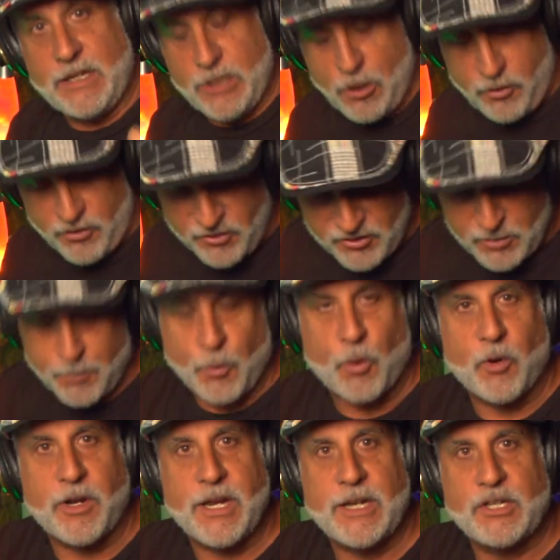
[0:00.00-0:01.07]
you know, the
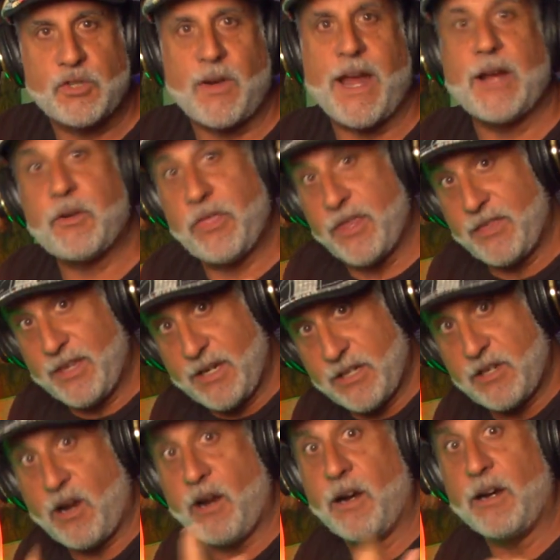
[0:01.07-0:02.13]
supporting track that the
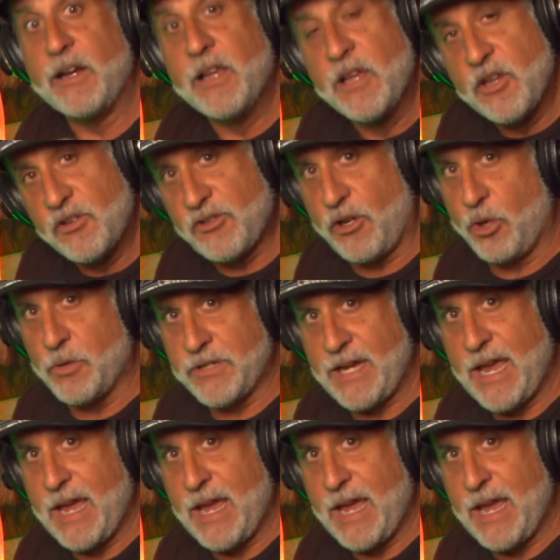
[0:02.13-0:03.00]
guitar solo was